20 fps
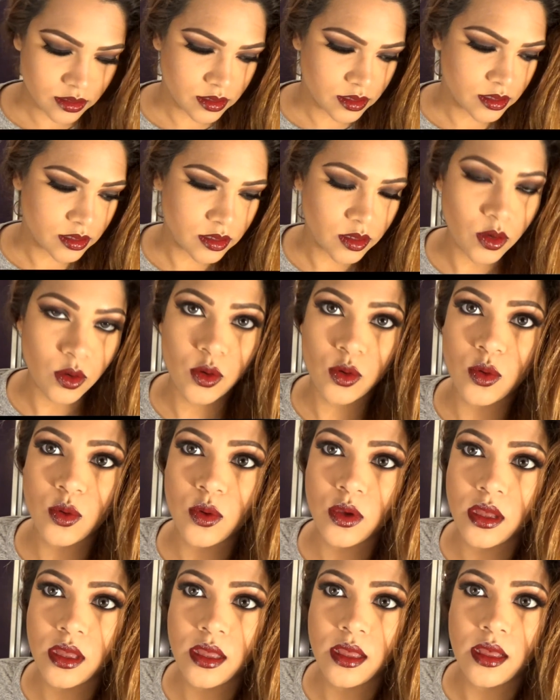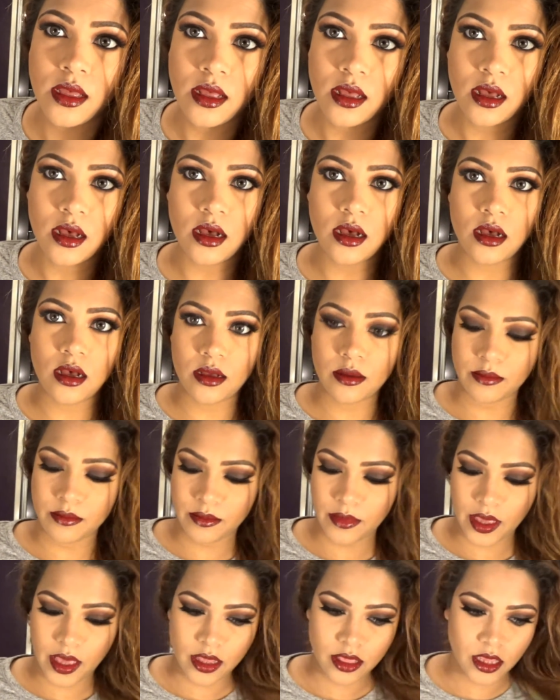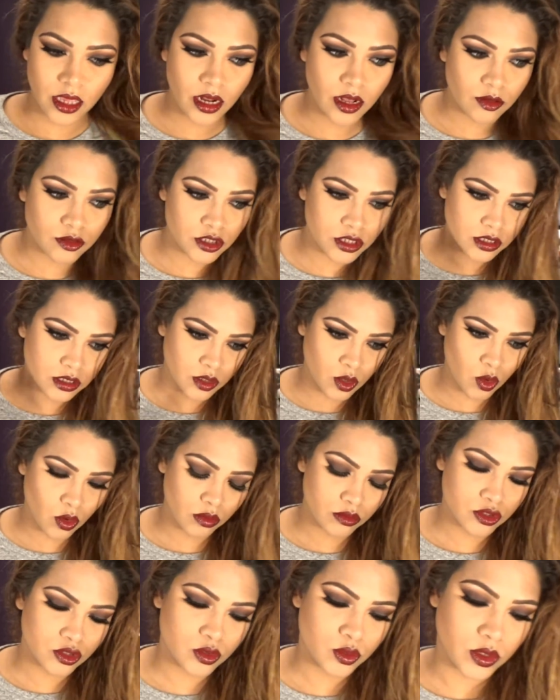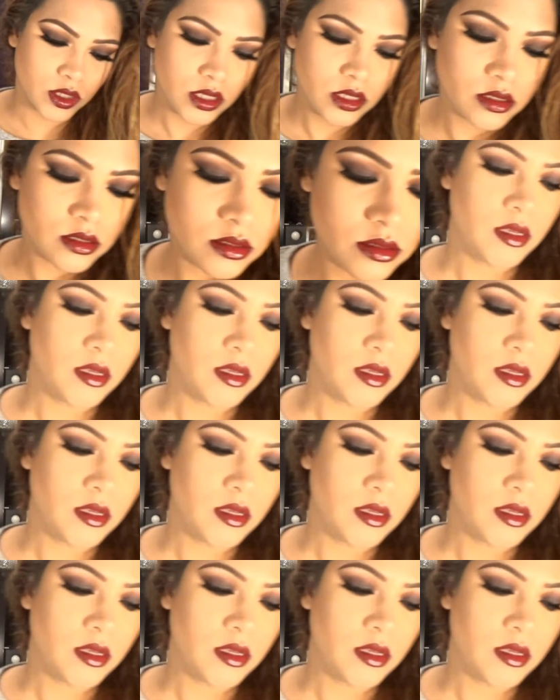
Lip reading: so and then I'll just comb through it.